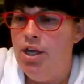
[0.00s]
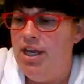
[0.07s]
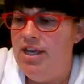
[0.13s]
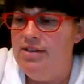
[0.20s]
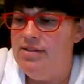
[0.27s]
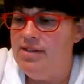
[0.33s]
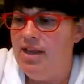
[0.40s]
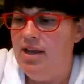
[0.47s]

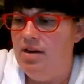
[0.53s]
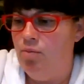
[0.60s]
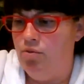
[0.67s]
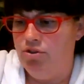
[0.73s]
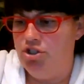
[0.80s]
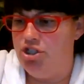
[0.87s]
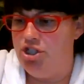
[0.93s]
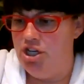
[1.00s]
he's saying,
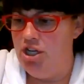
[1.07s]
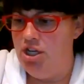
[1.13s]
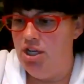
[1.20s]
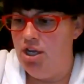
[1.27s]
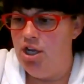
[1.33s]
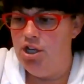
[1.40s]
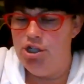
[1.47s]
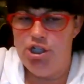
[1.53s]
well, she
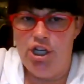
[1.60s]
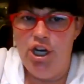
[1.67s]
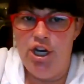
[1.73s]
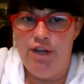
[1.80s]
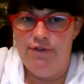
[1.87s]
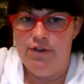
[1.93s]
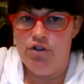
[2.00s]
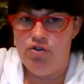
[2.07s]
didn't
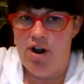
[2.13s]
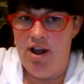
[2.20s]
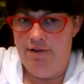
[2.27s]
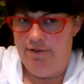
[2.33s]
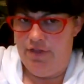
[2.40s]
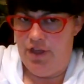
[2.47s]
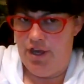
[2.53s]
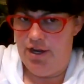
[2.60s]
even drive
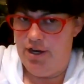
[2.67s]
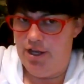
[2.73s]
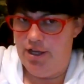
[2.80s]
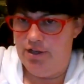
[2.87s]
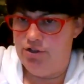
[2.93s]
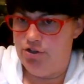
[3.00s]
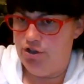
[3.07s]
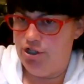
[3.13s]
at that
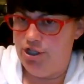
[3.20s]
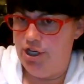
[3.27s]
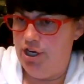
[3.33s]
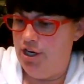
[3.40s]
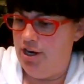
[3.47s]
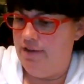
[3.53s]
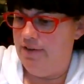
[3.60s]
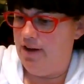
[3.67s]
age, or she
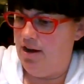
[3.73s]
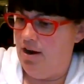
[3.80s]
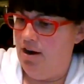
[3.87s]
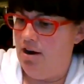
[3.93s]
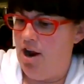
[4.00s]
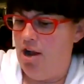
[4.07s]
didn't have a car.